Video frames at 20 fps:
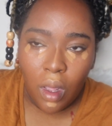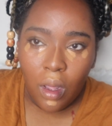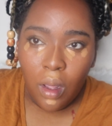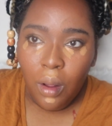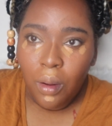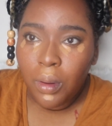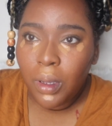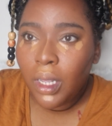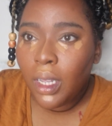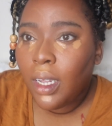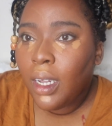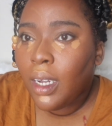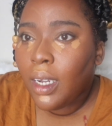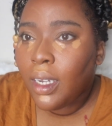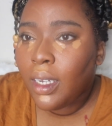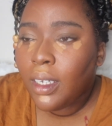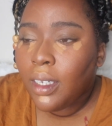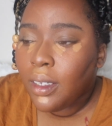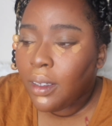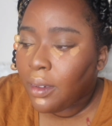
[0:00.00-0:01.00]

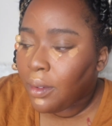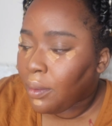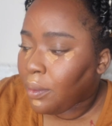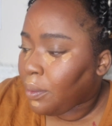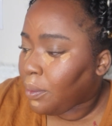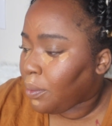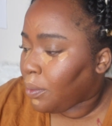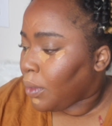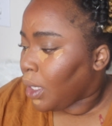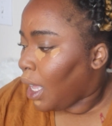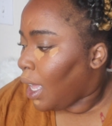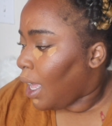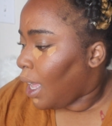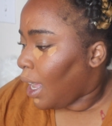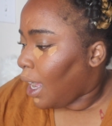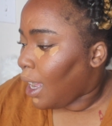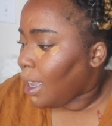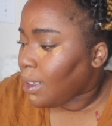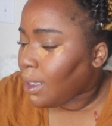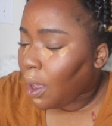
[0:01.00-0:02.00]
Okay.
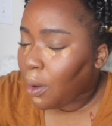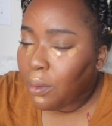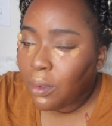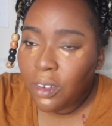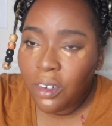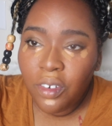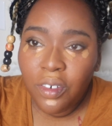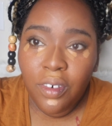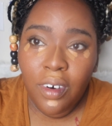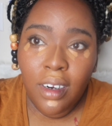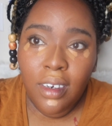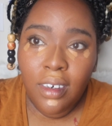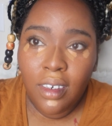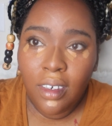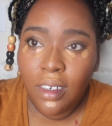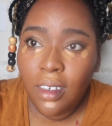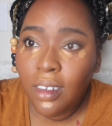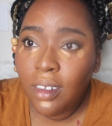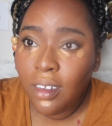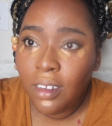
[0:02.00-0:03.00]
As our structure
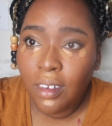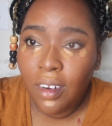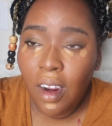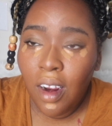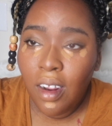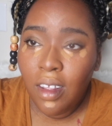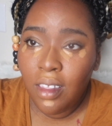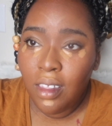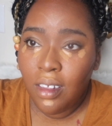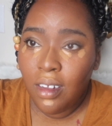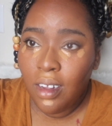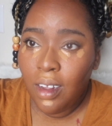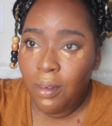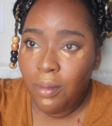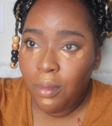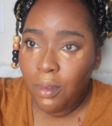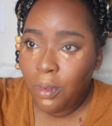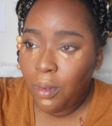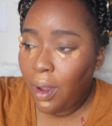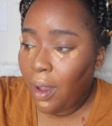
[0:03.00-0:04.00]
is starting to
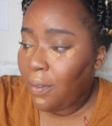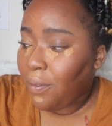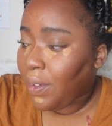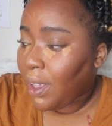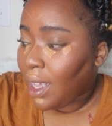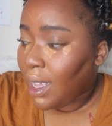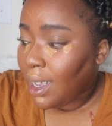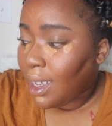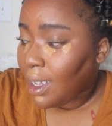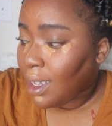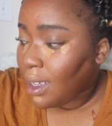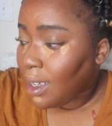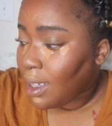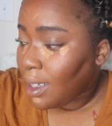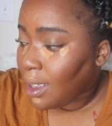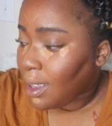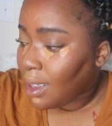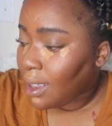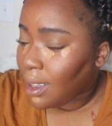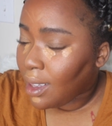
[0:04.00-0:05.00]
come to our face,
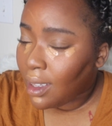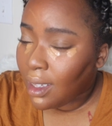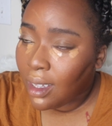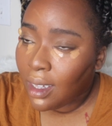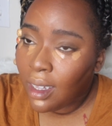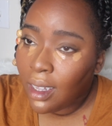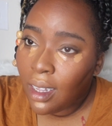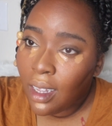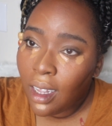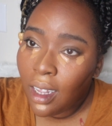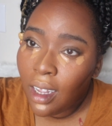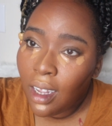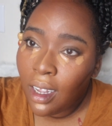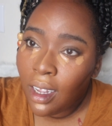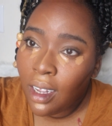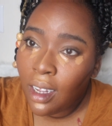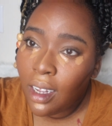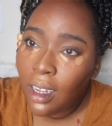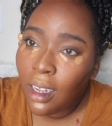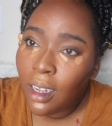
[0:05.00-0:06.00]

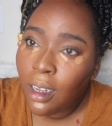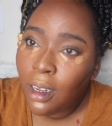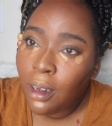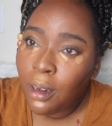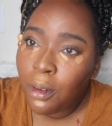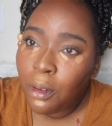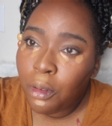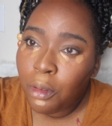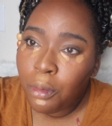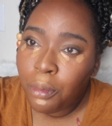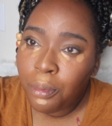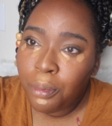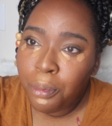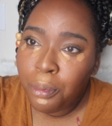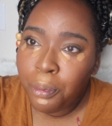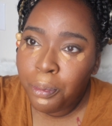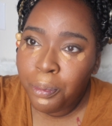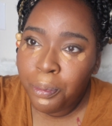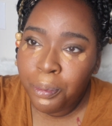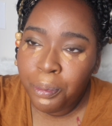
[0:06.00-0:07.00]
um,
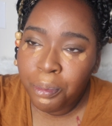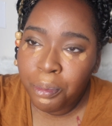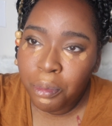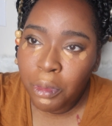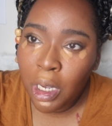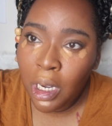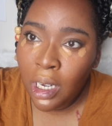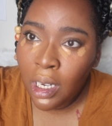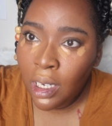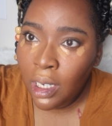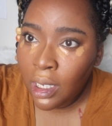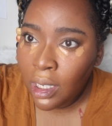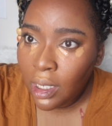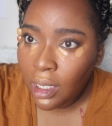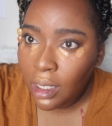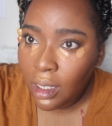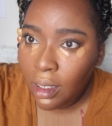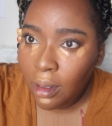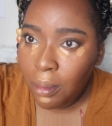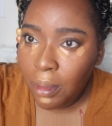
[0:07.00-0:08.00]

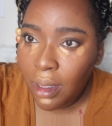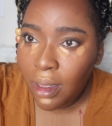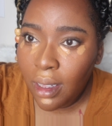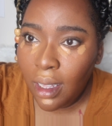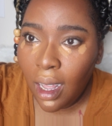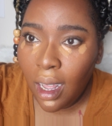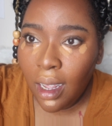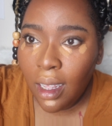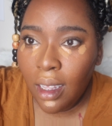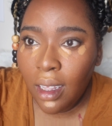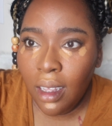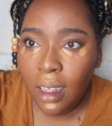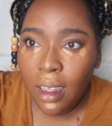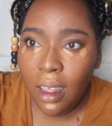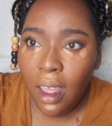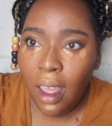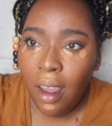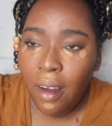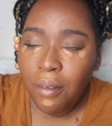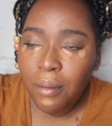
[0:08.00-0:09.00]
this should be tacky. It
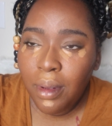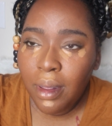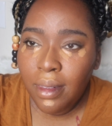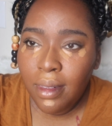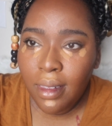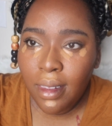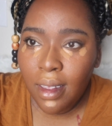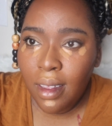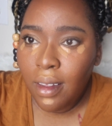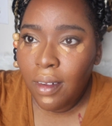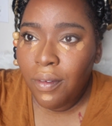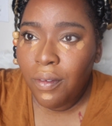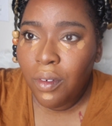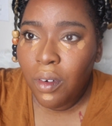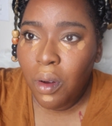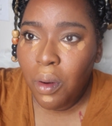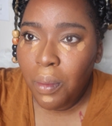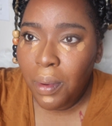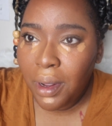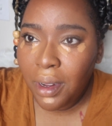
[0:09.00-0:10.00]
have been sitting
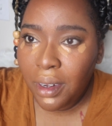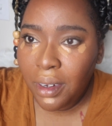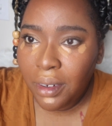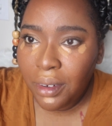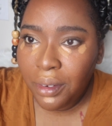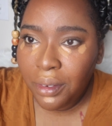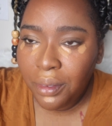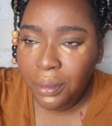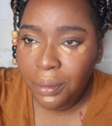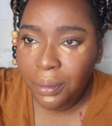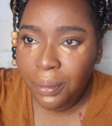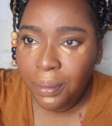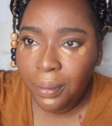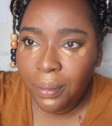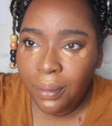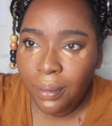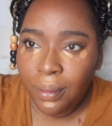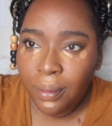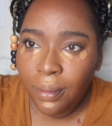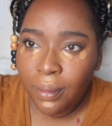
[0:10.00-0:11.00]
for a while.
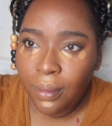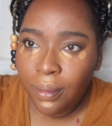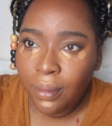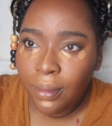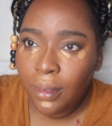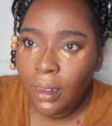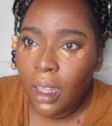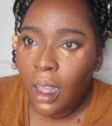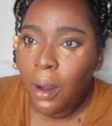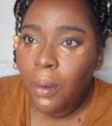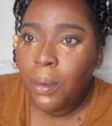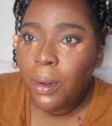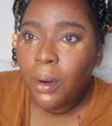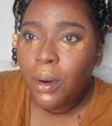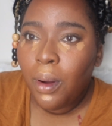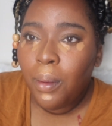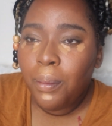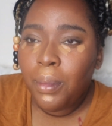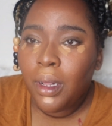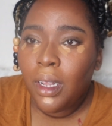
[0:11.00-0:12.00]
We're
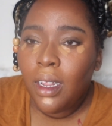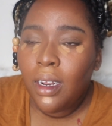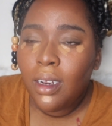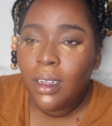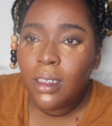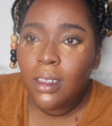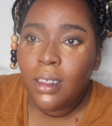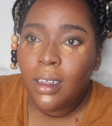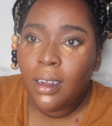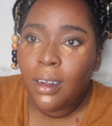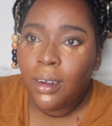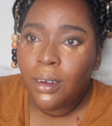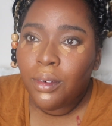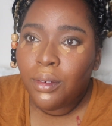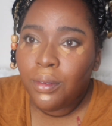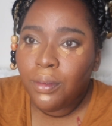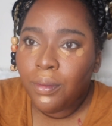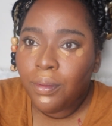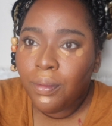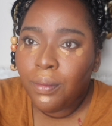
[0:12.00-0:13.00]
gonna blend this out.